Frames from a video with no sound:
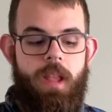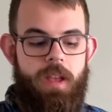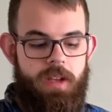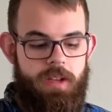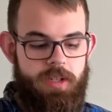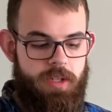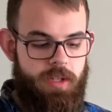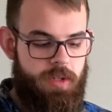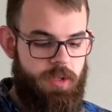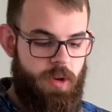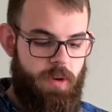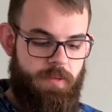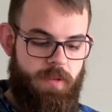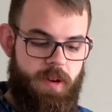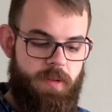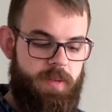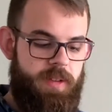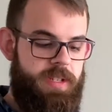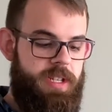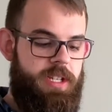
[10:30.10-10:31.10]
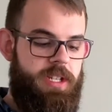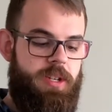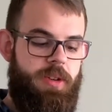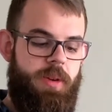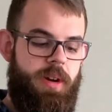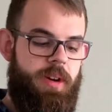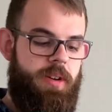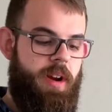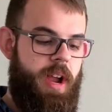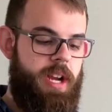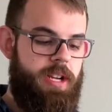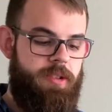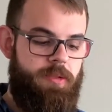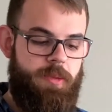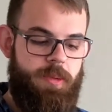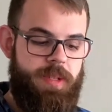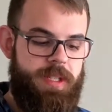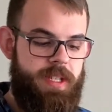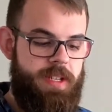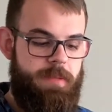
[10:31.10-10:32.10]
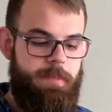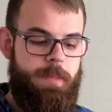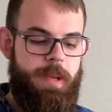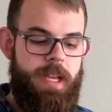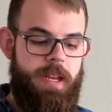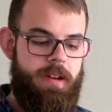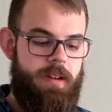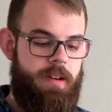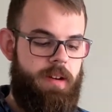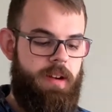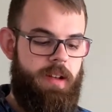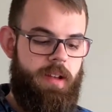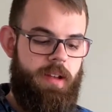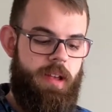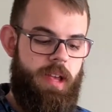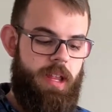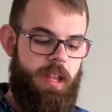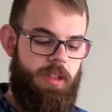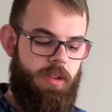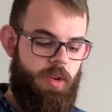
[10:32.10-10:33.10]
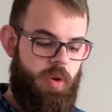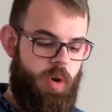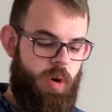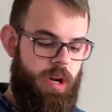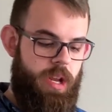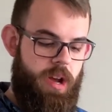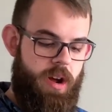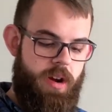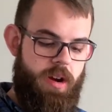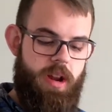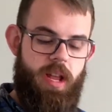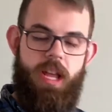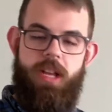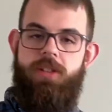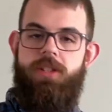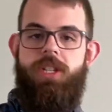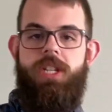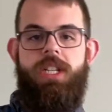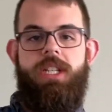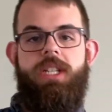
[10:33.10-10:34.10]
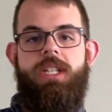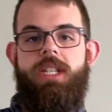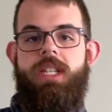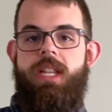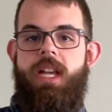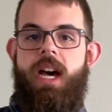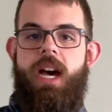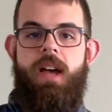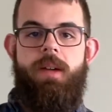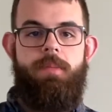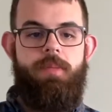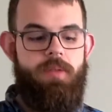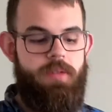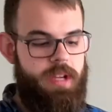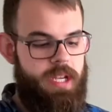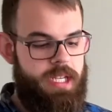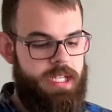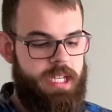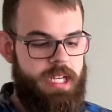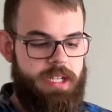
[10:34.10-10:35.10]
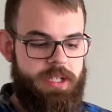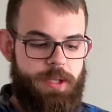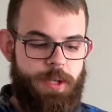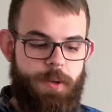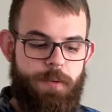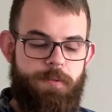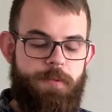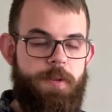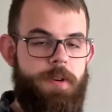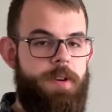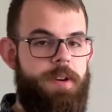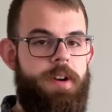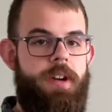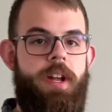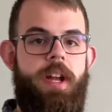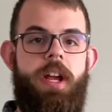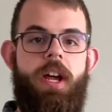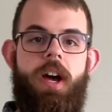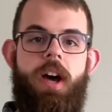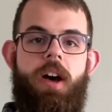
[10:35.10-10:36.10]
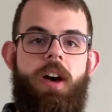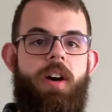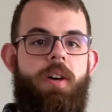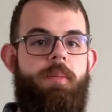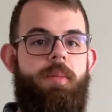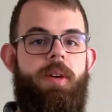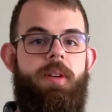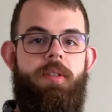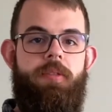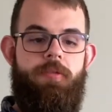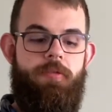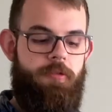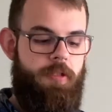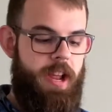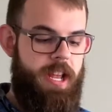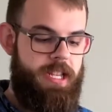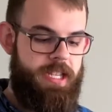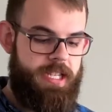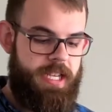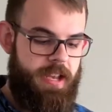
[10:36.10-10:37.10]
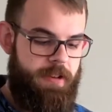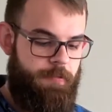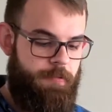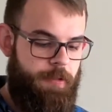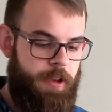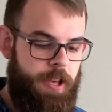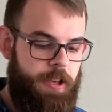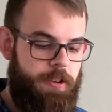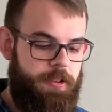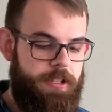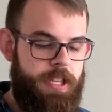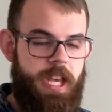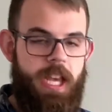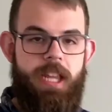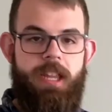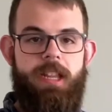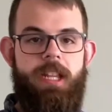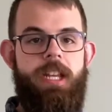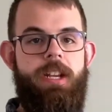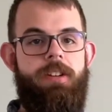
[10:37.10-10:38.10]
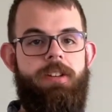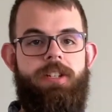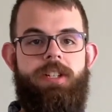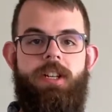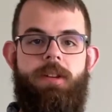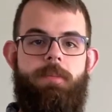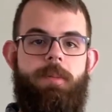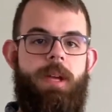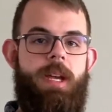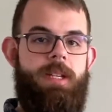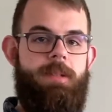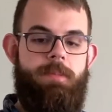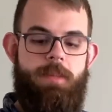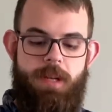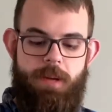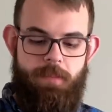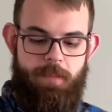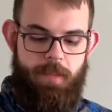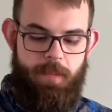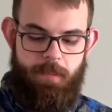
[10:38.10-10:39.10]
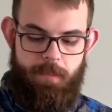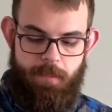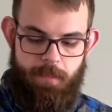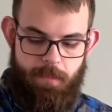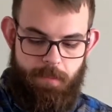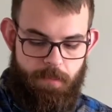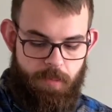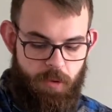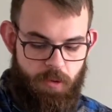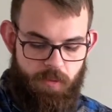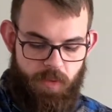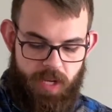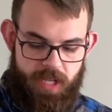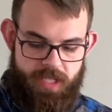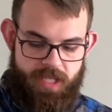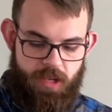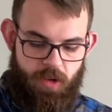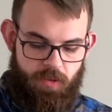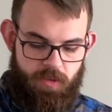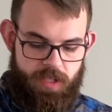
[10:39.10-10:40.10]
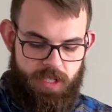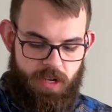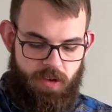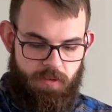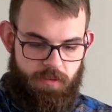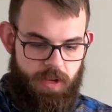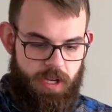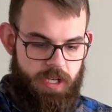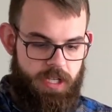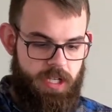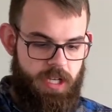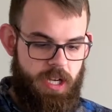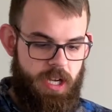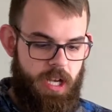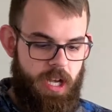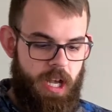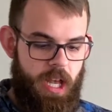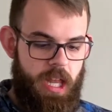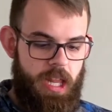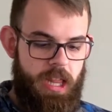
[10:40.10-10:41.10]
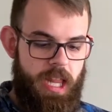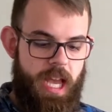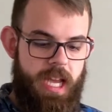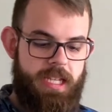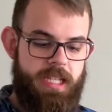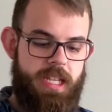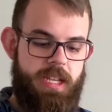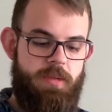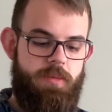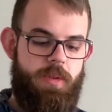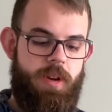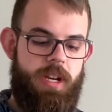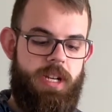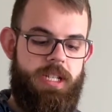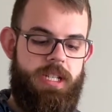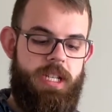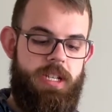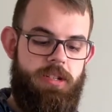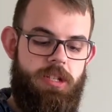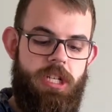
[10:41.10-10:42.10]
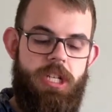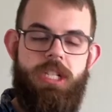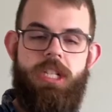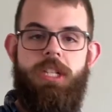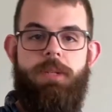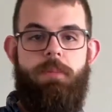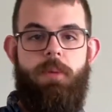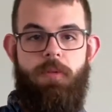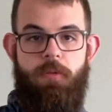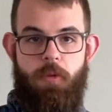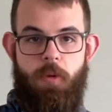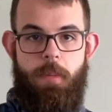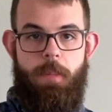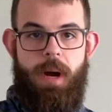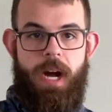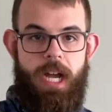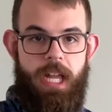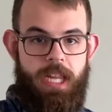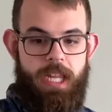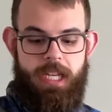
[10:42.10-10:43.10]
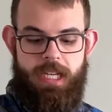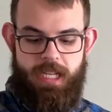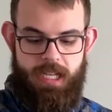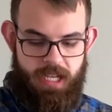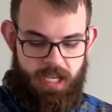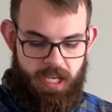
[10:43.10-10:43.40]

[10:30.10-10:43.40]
So far we've seen two interactions. We've seen Peter in the courtyard and Jesus in the high priest. And so far, friends have failed and leadership has been proven itself selfish. Lastly, we're going to see Jesus before Pilate.